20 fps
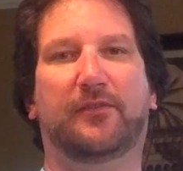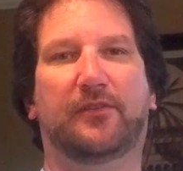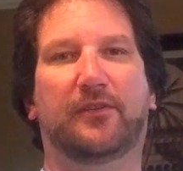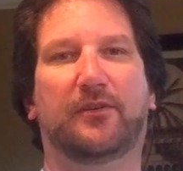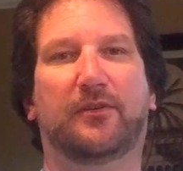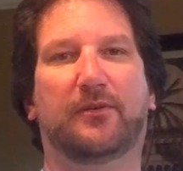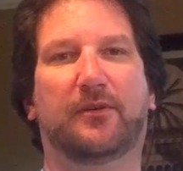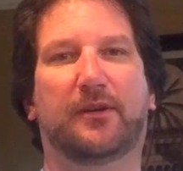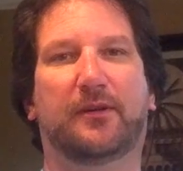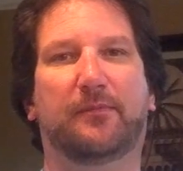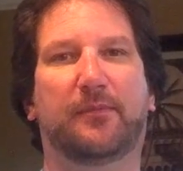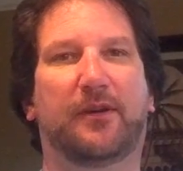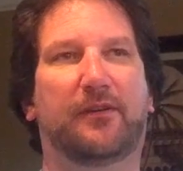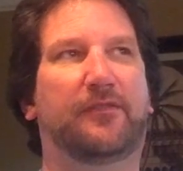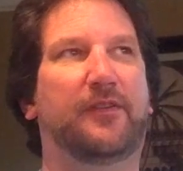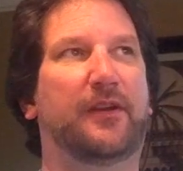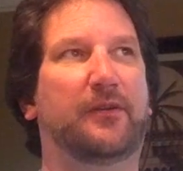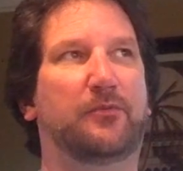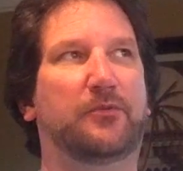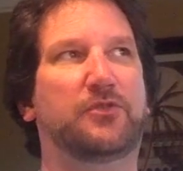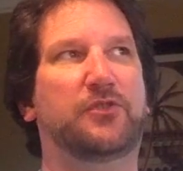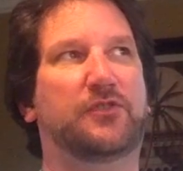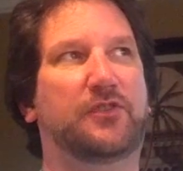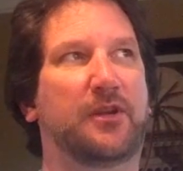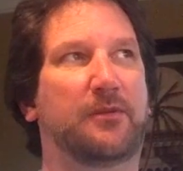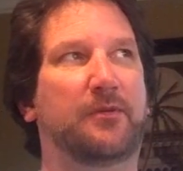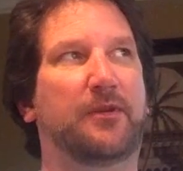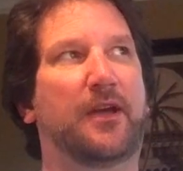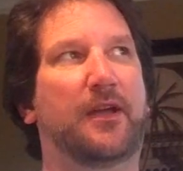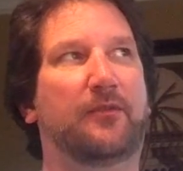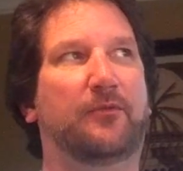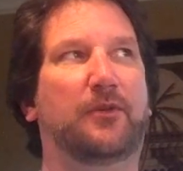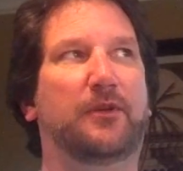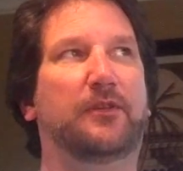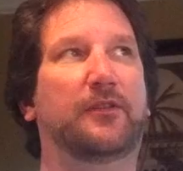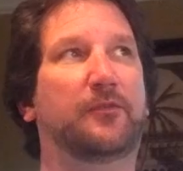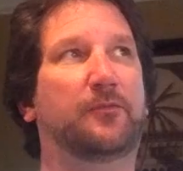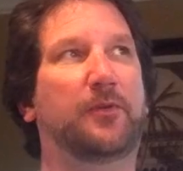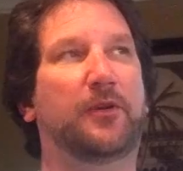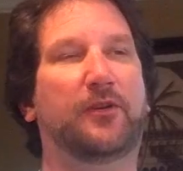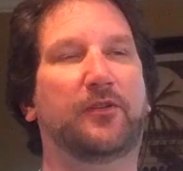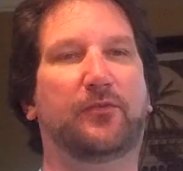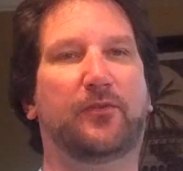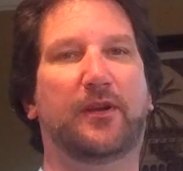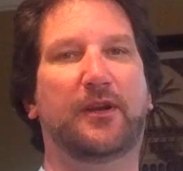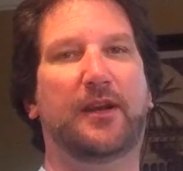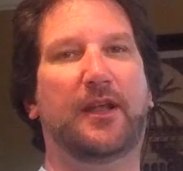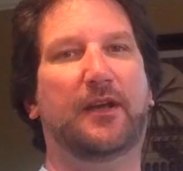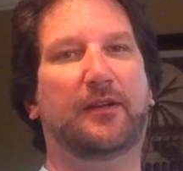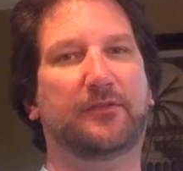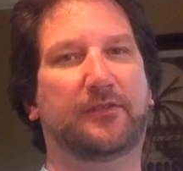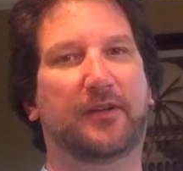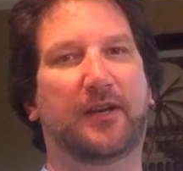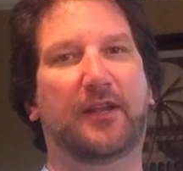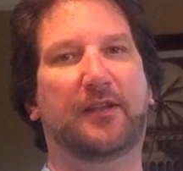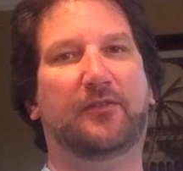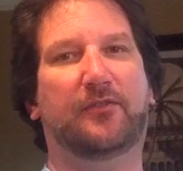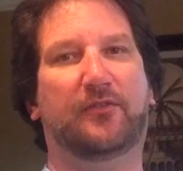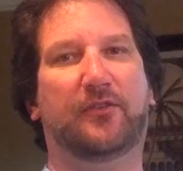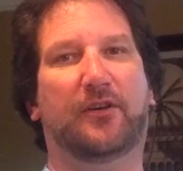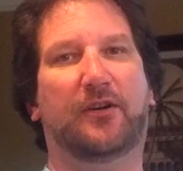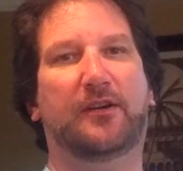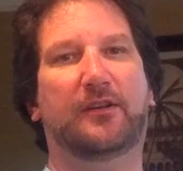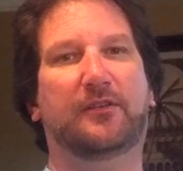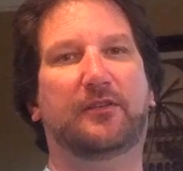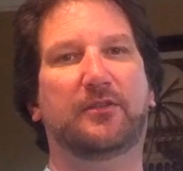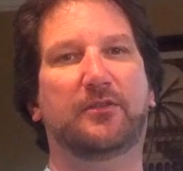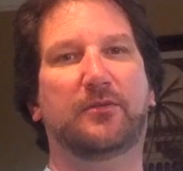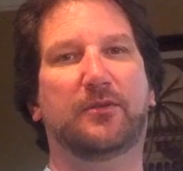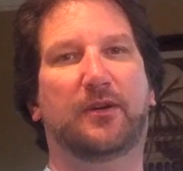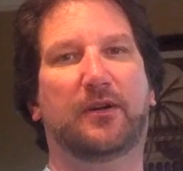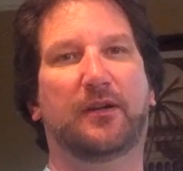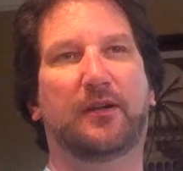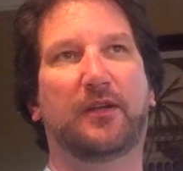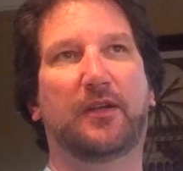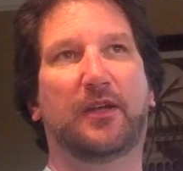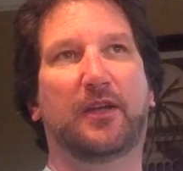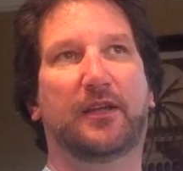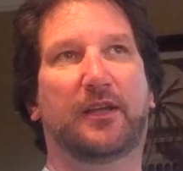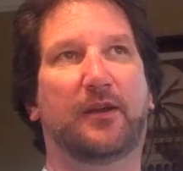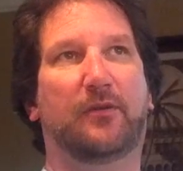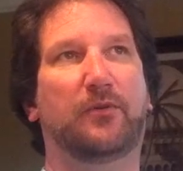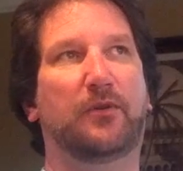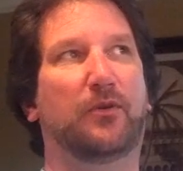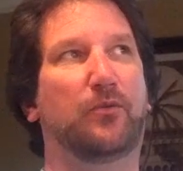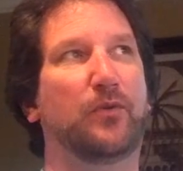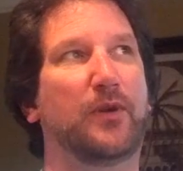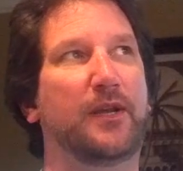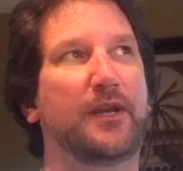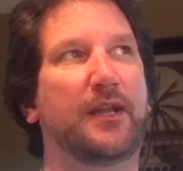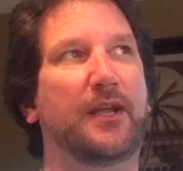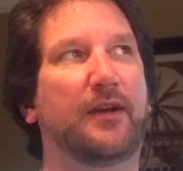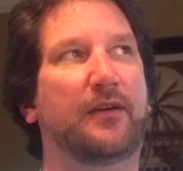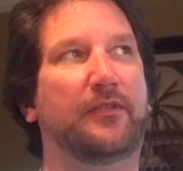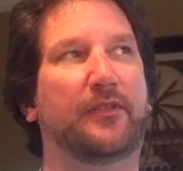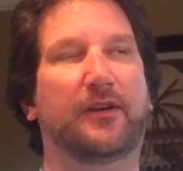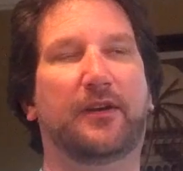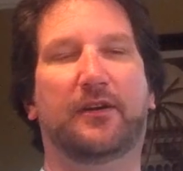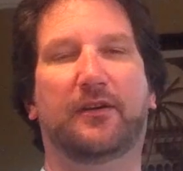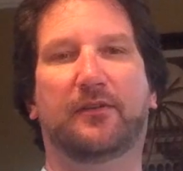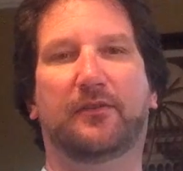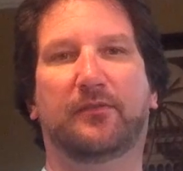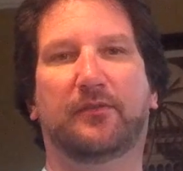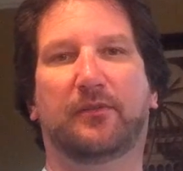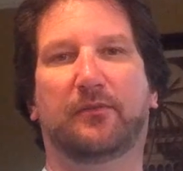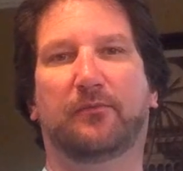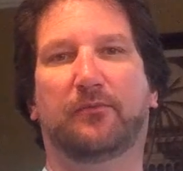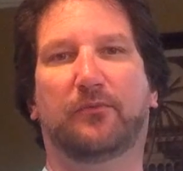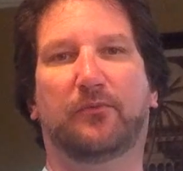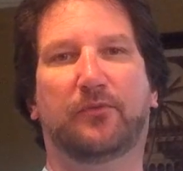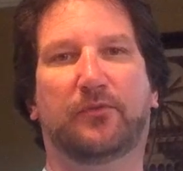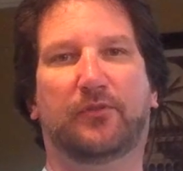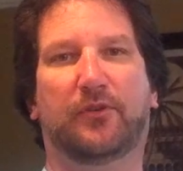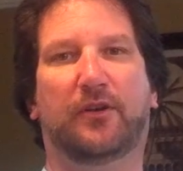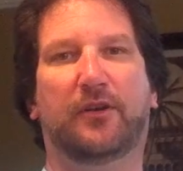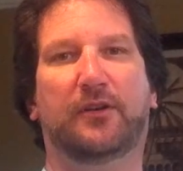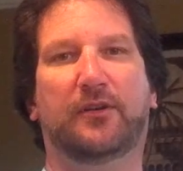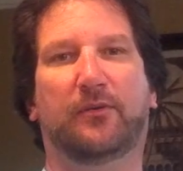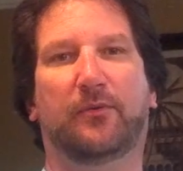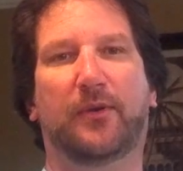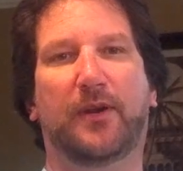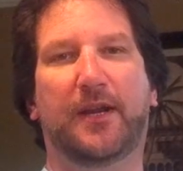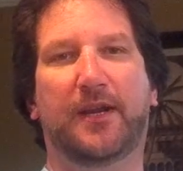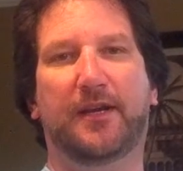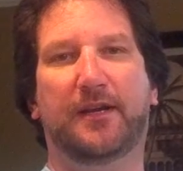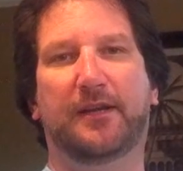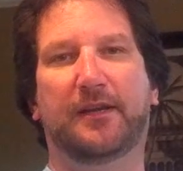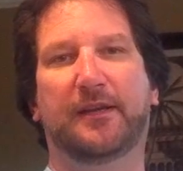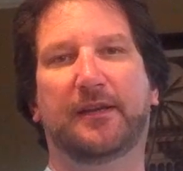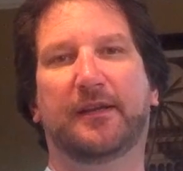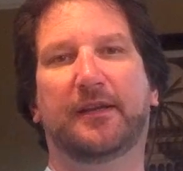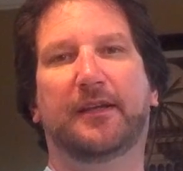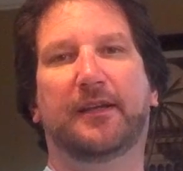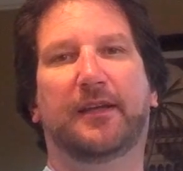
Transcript: So, matter of fact, we're just coming out of one of those periods right now. Today it's starting to get real windy out there and starting to rain.